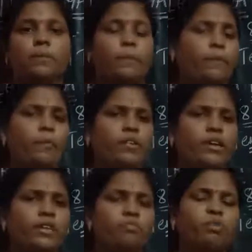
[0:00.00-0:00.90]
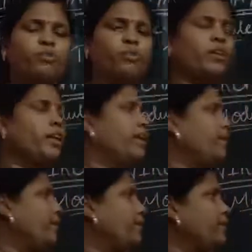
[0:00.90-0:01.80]
before entering
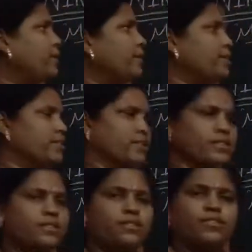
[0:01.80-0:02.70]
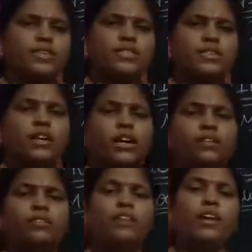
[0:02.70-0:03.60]
into the tenses, first we
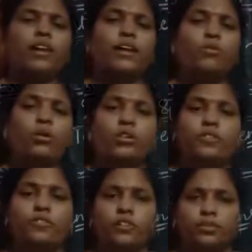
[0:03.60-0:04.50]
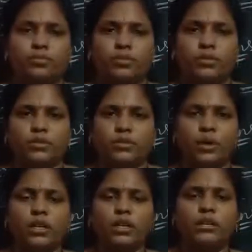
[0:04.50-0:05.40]
will learn about the verb. What
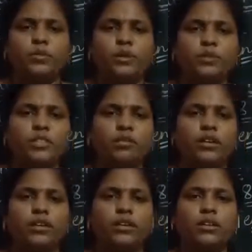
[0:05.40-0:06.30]
are the verbs, children?